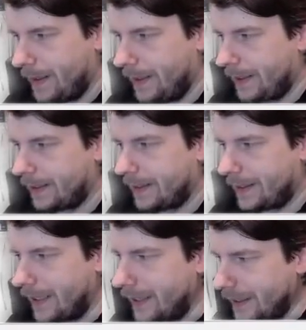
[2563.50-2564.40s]

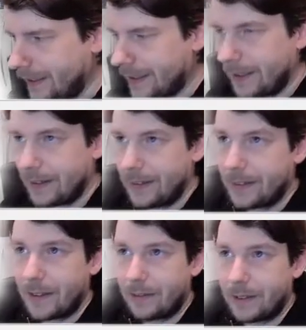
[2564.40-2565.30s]
extending an
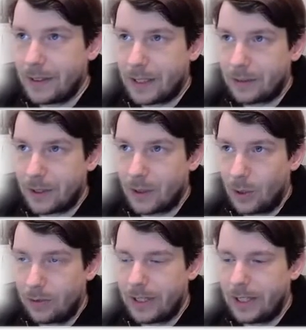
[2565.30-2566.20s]
SS7 network
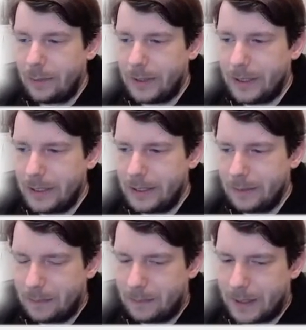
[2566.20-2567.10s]
over IP,
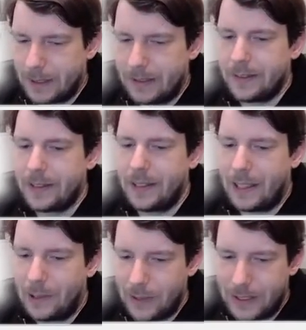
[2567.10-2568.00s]
but it is
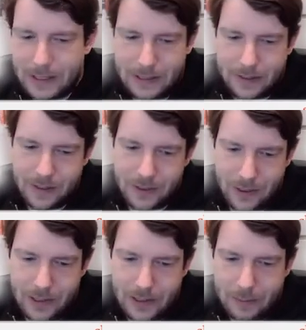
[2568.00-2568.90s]
allowing an
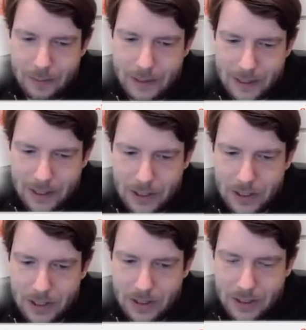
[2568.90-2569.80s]
external
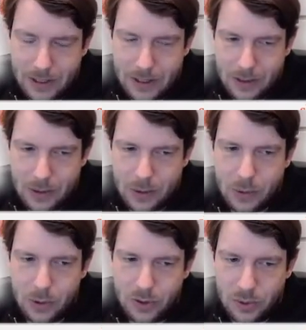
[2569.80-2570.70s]
application
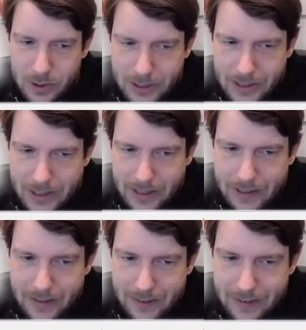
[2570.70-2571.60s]
to
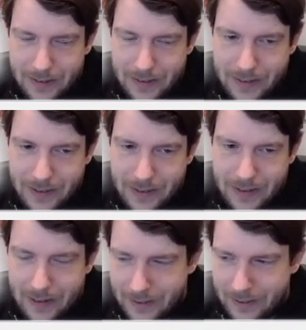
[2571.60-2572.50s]
utilize
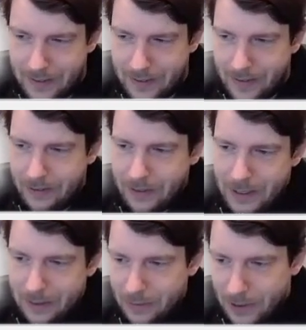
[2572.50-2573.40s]
an SS7
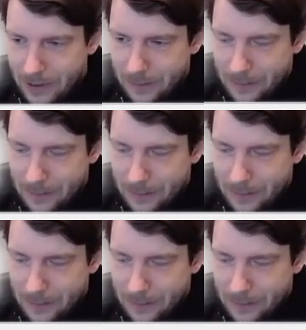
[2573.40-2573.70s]
network,